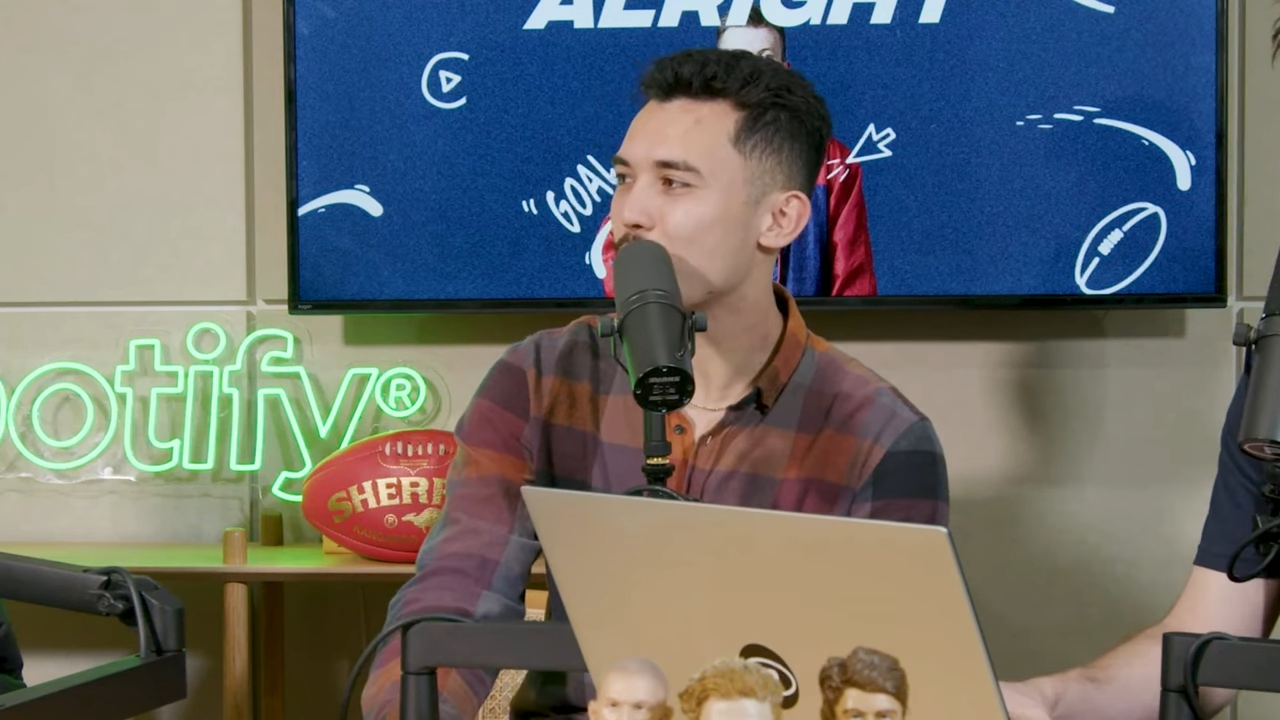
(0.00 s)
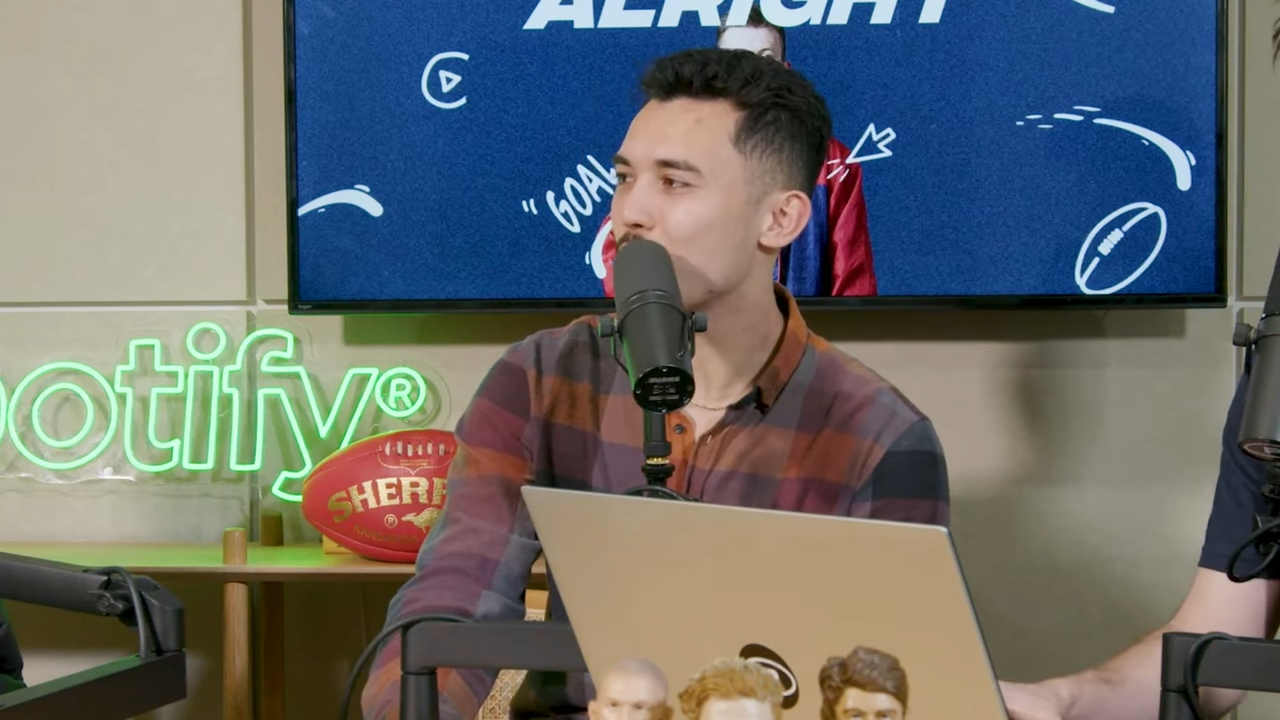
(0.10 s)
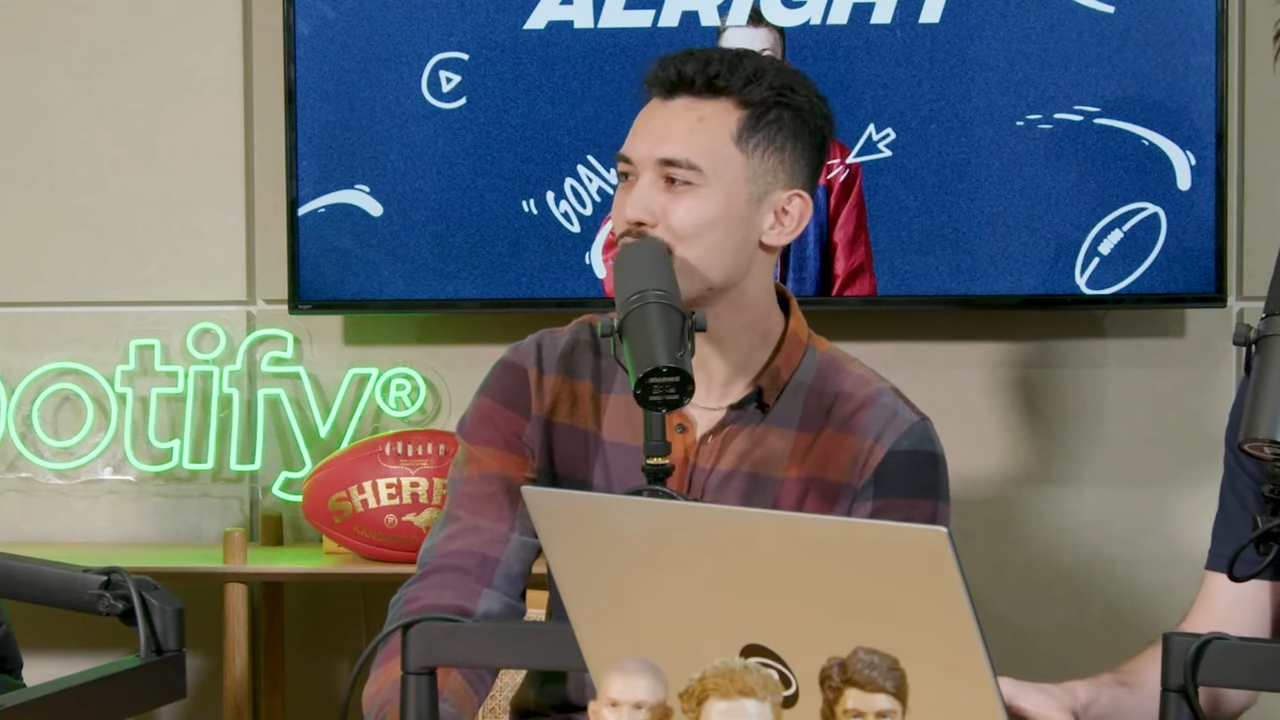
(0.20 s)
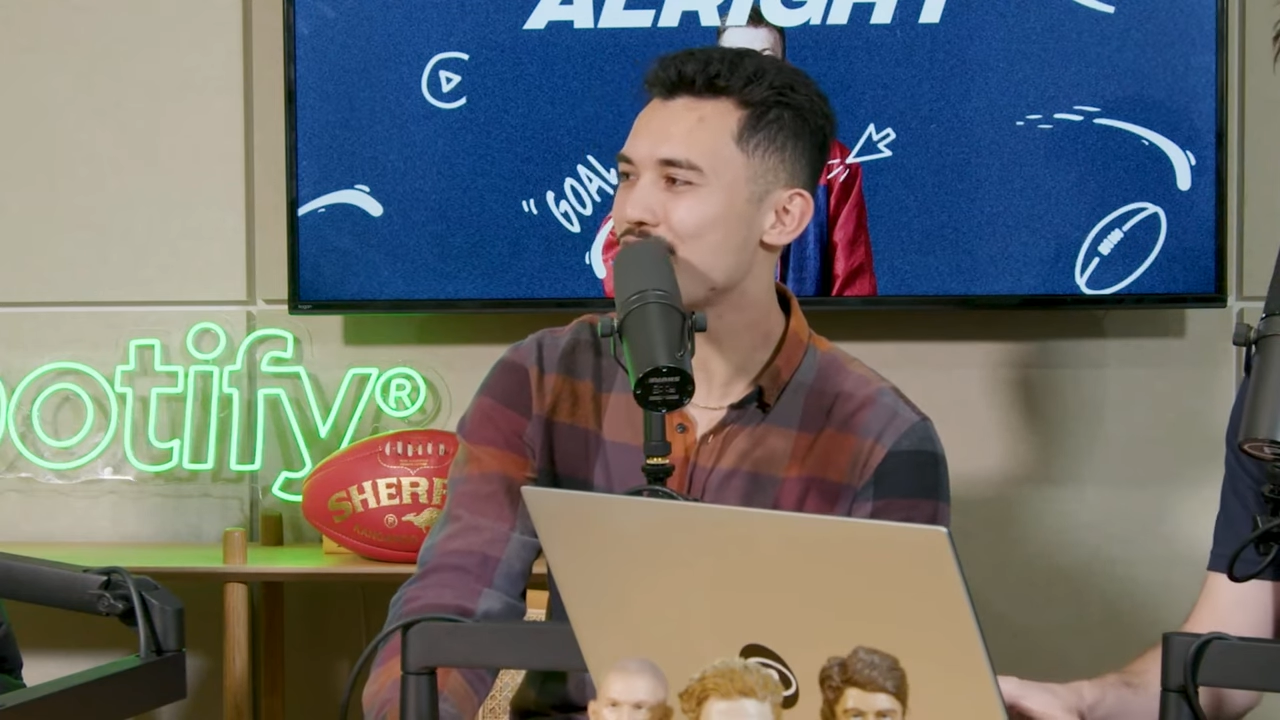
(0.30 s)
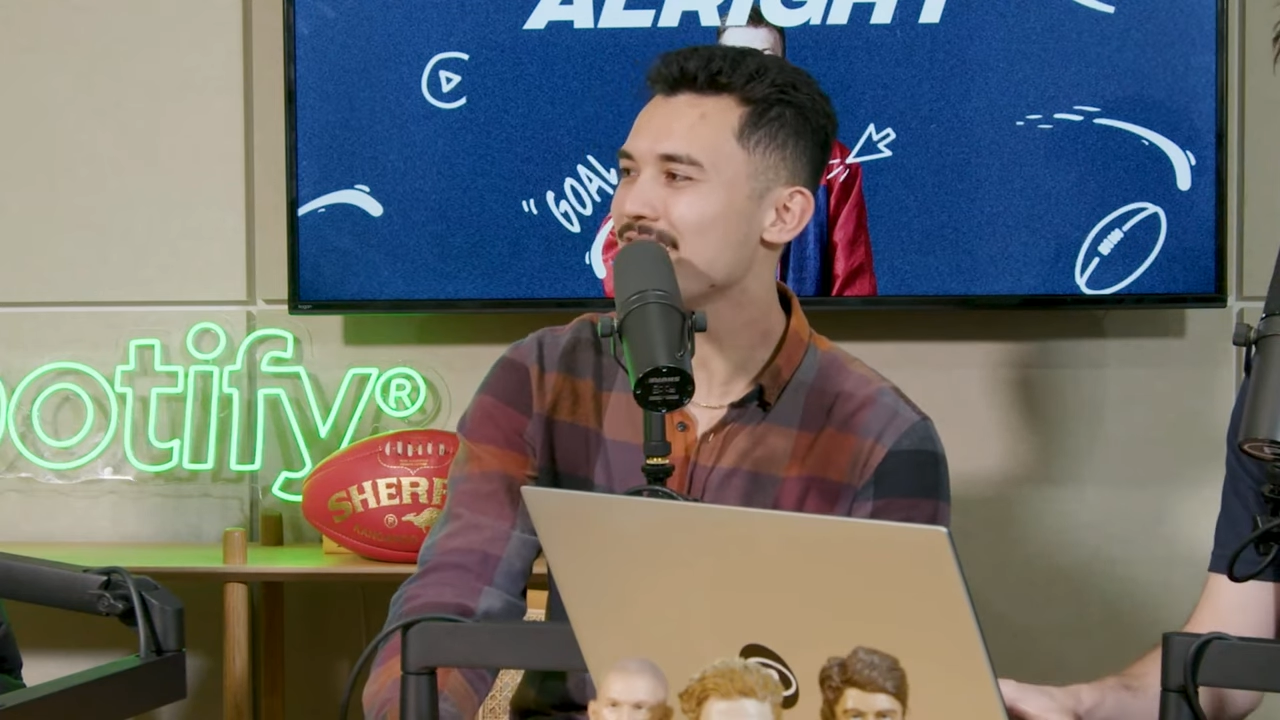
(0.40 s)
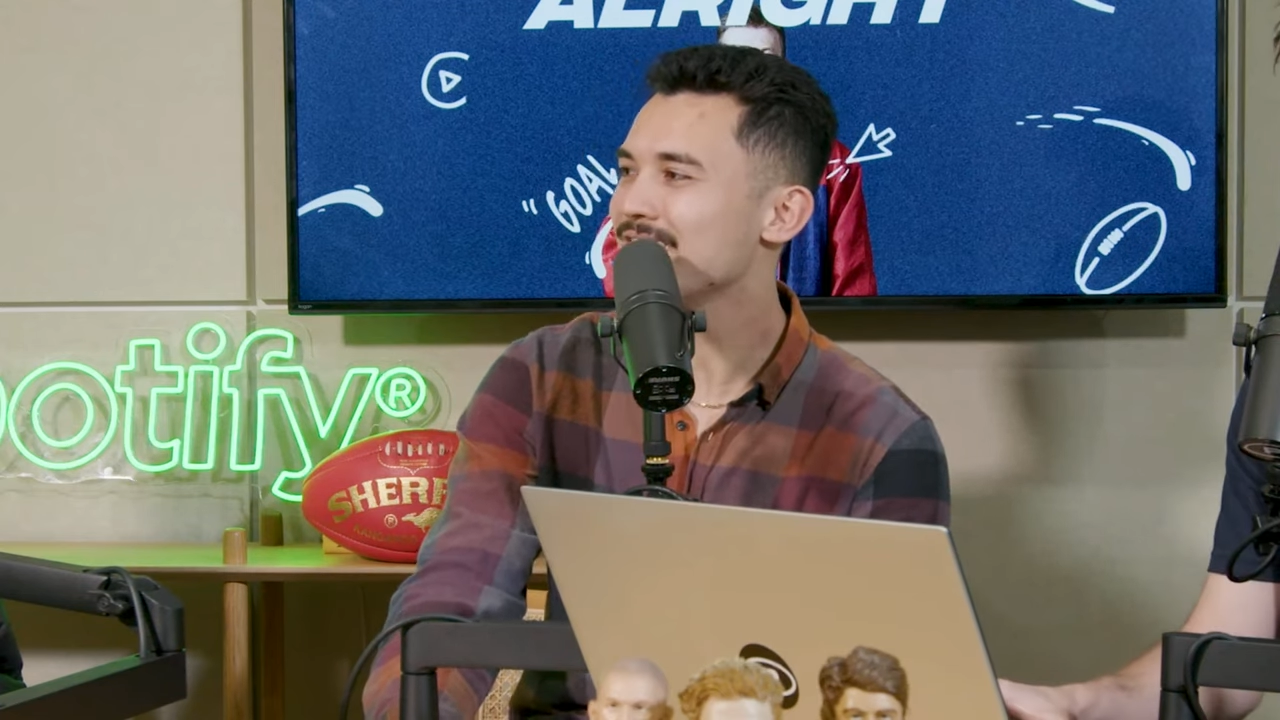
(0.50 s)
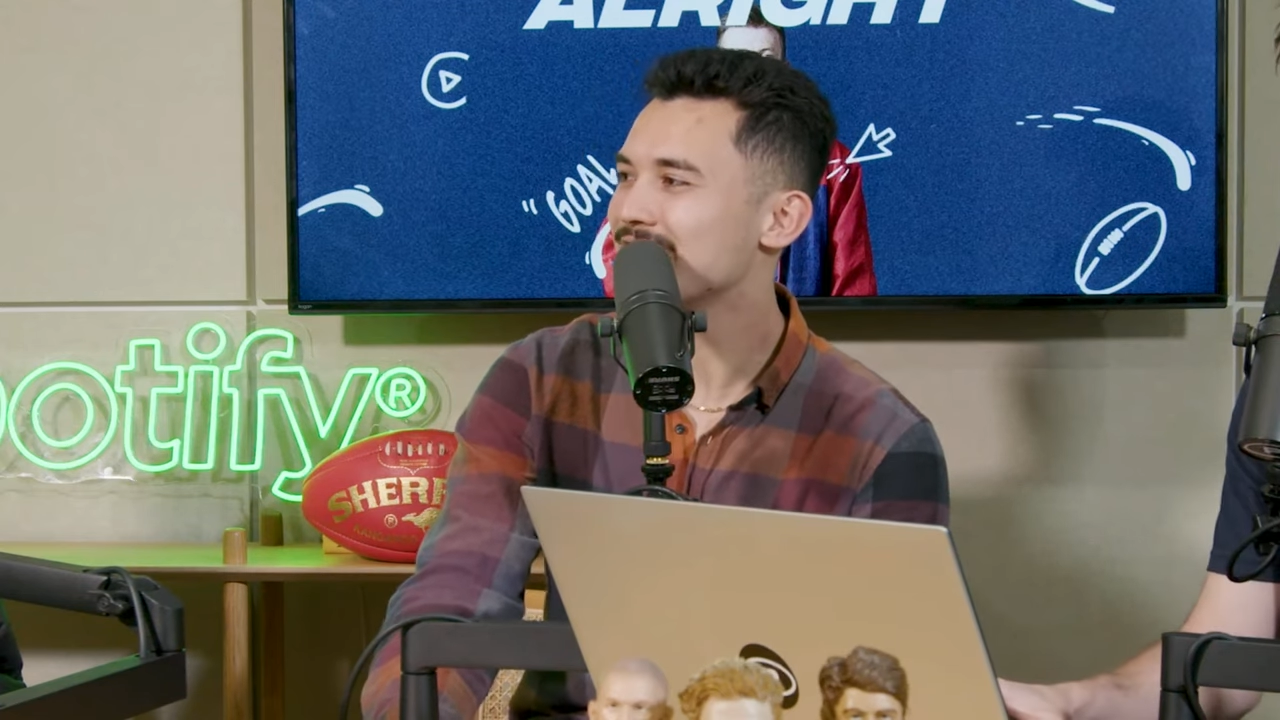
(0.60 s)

rocked you?